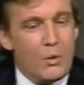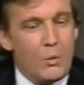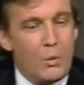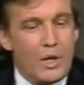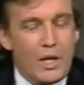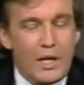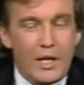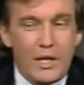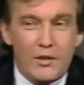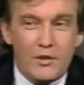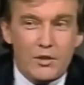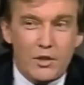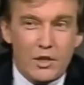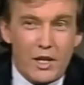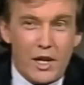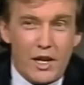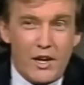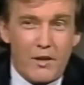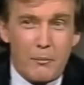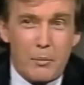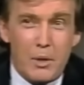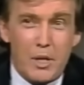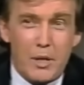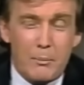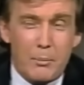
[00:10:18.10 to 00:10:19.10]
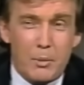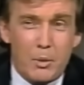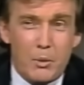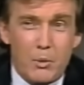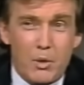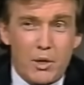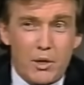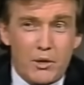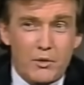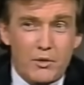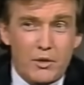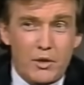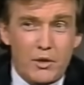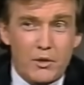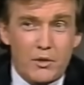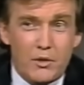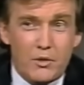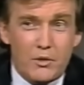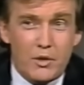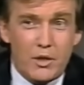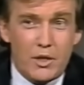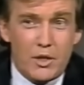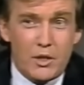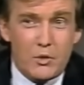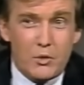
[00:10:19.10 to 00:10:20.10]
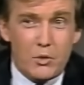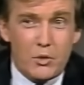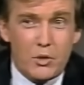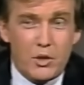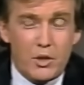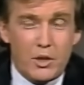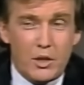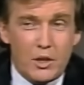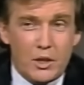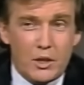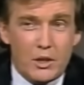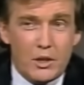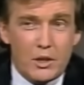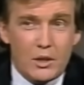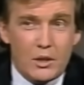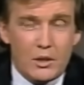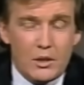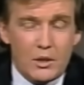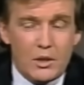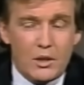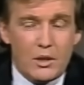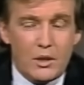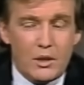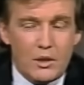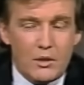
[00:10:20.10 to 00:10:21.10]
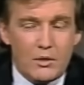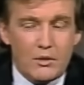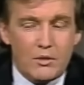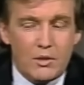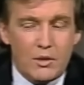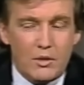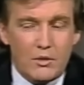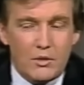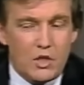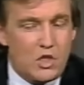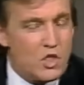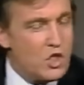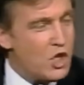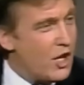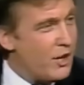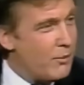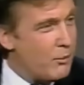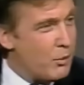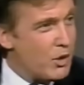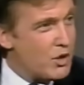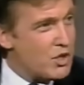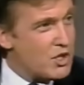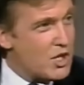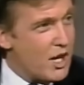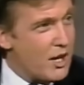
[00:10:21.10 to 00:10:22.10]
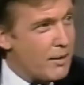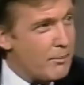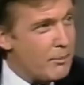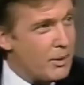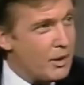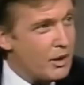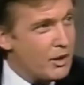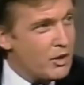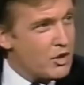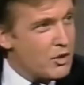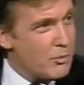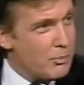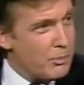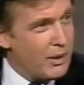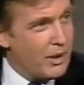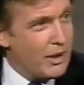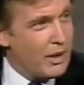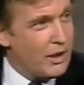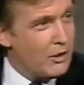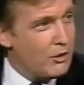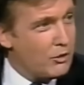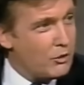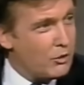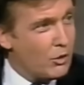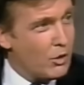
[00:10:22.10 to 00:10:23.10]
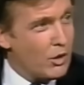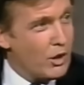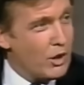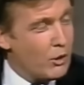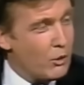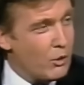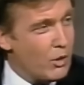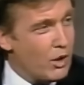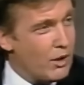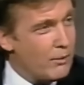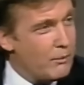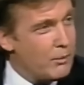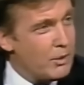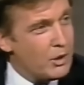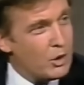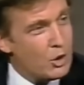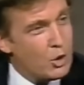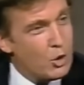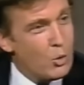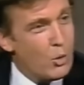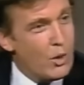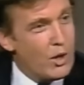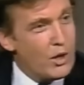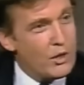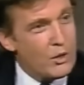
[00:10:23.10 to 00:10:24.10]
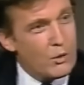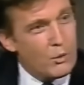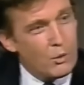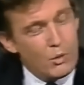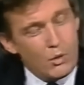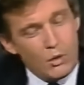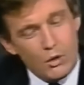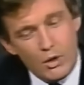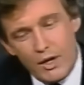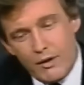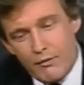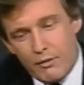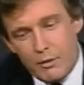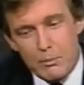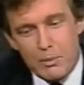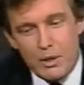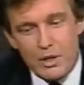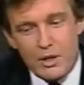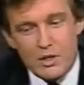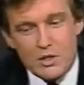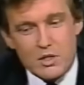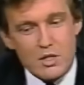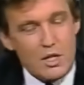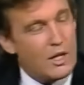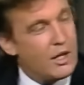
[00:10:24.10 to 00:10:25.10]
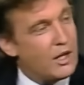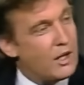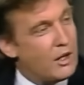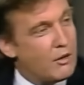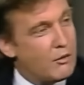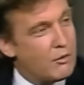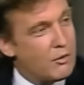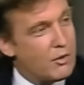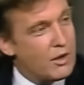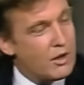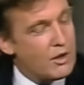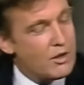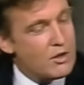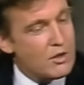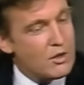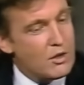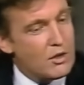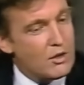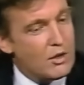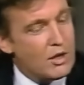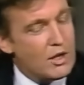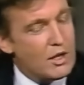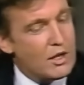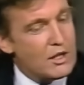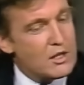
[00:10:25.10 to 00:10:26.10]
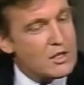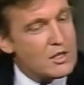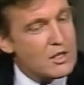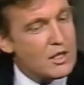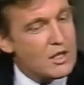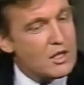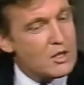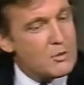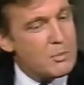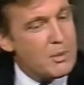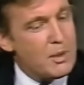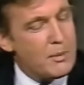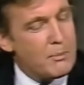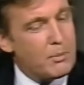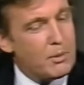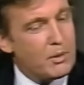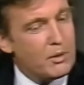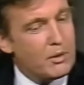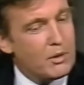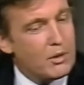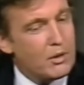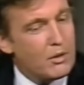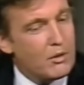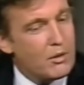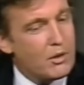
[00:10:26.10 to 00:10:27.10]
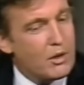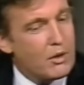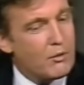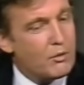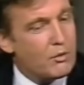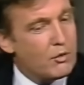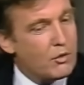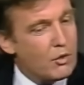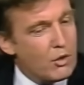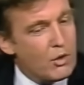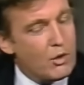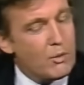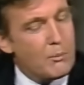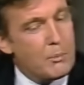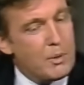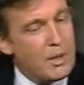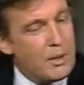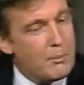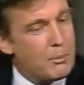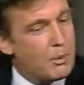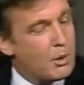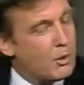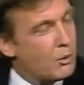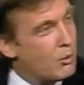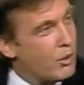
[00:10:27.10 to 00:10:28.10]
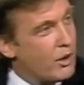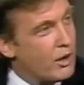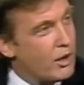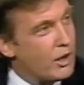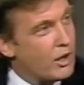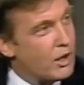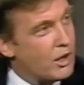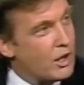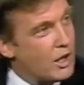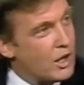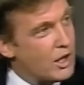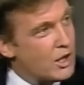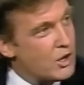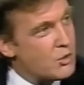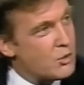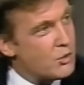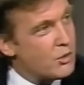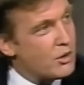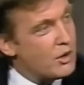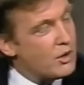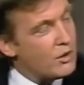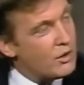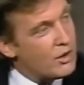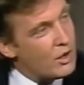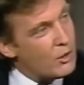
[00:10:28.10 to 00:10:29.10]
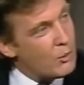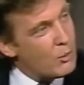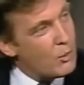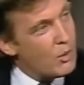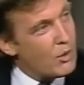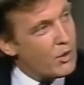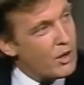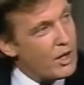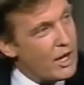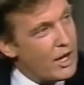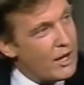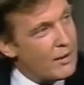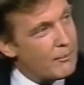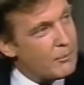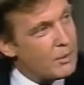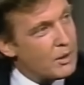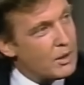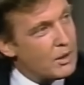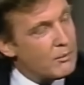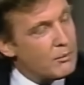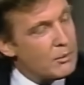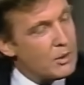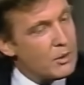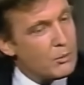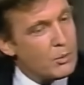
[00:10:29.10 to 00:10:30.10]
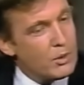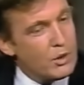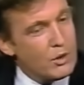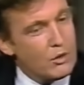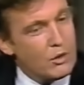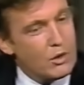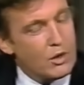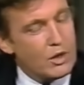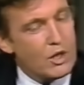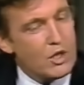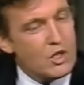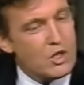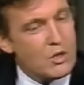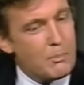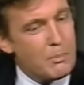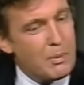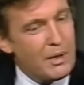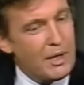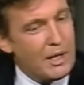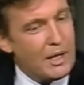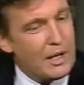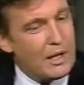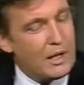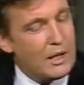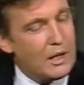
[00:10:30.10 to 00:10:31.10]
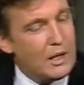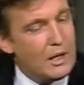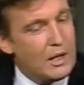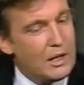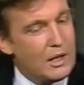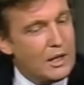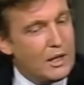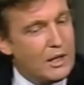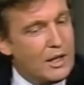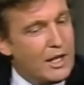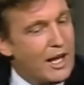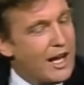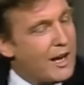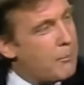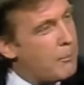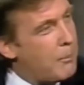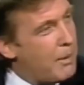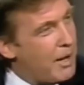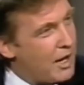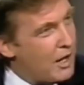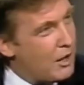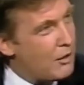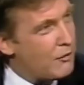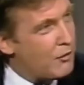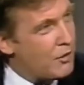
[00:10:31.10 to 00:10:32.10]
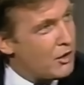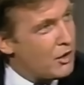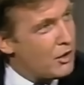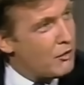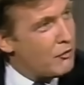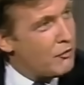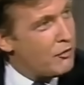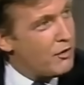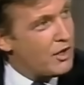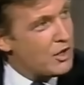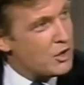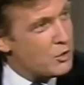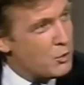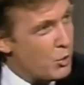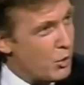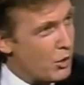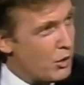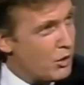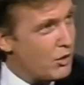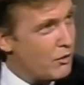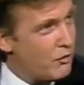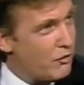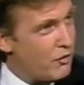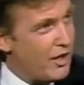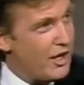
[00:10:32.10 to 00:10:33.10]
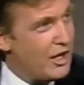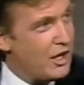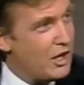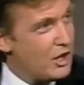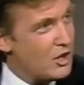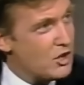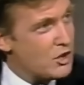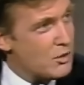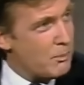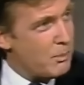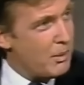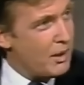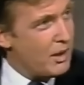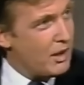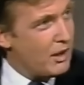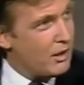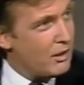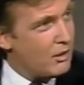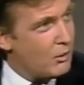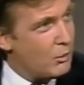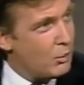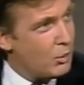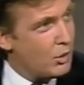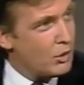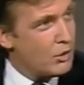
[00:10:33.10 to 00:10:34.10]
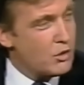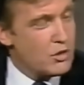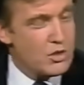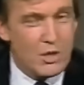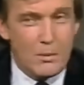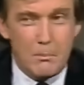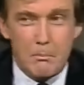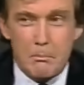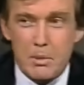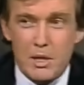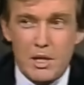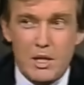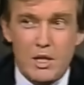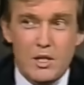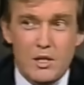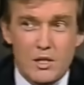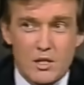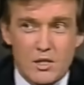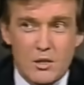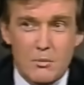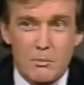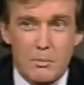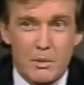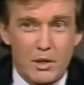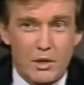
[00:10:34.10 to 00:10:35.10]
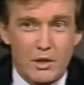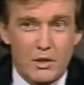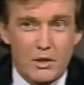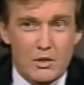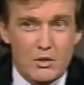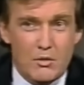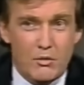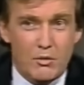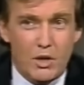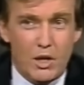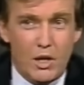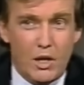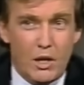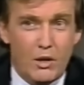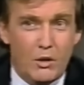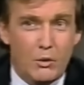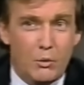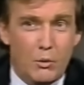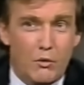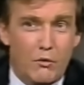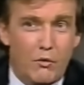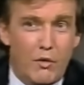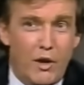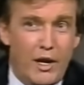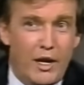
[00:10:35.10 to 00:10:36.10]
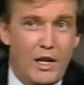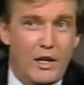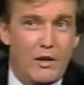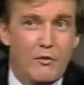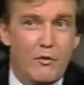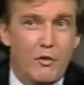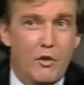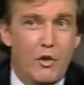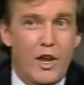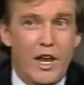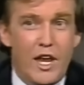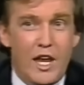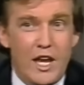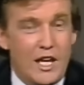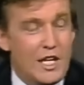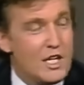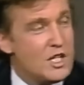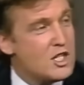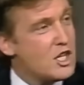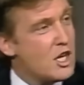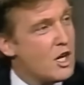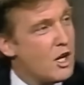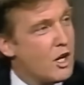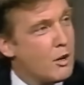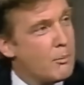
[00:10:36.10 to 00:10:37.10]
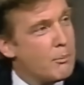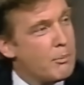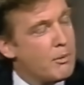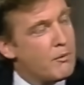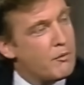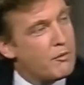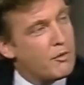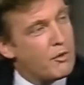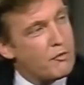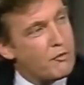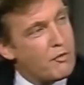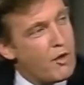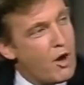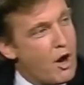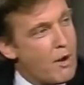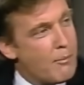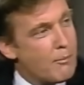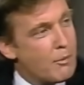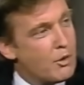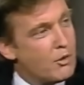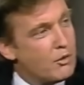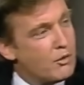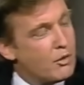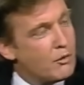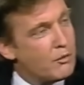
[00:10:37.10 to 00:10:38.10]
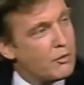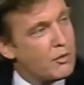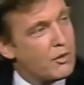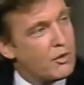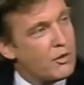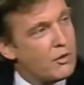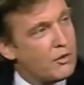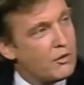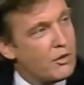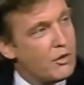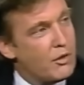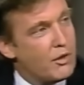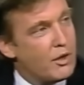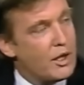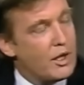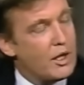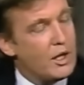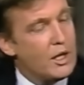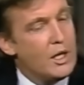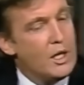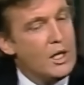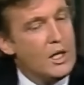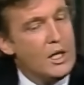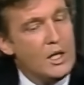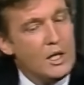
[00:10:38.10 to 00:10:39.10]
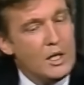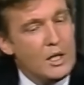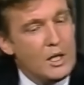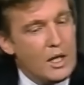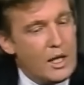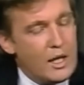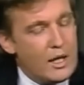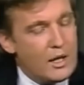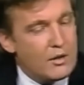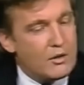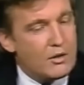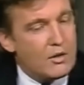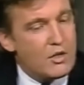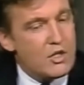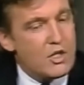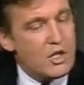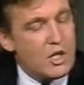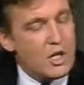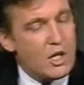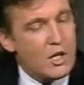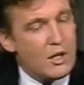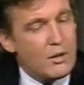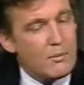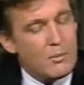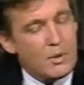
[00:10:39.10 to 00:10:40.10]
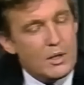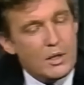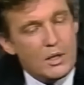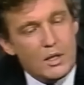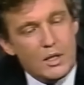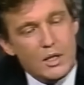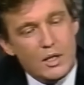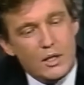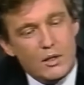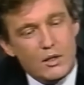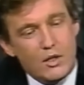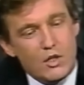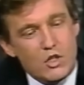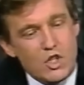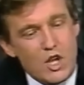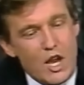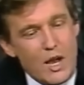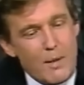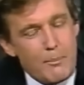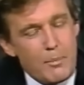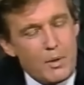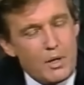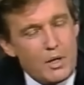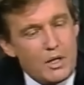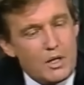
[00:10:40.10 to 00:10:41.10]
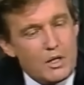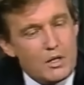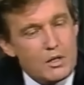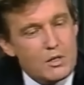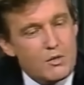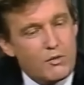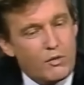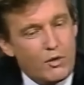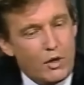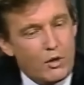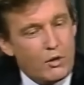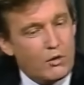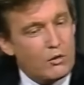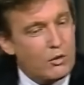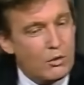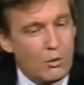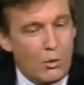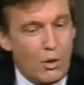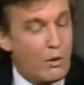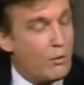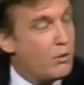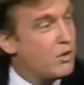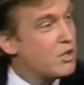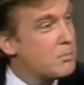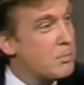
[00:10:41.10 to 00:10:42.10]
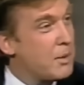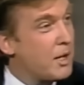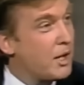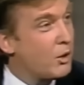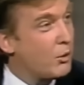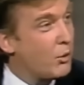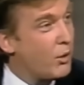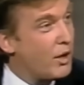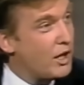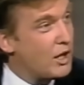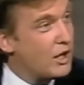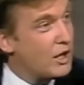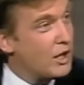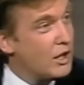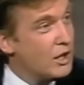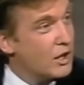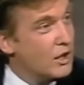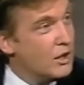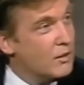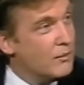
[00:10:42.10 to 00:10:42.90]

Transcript: Well, I guess a lot of people want to see this country. It's a shame what's happening. Japan, Saudi Arabia, Kuwait, everybody's taking advantage of the United States. People know that if certain people are running a country, that it won't happen. I mean, when you look at Japan, not paying for the defense, we're defending Japan. We're losing billions and billions of dollars. We're fighting for AIDS help and for farmers and for this and that. And it's a shame. And the Japanese folks, who I respect greatly,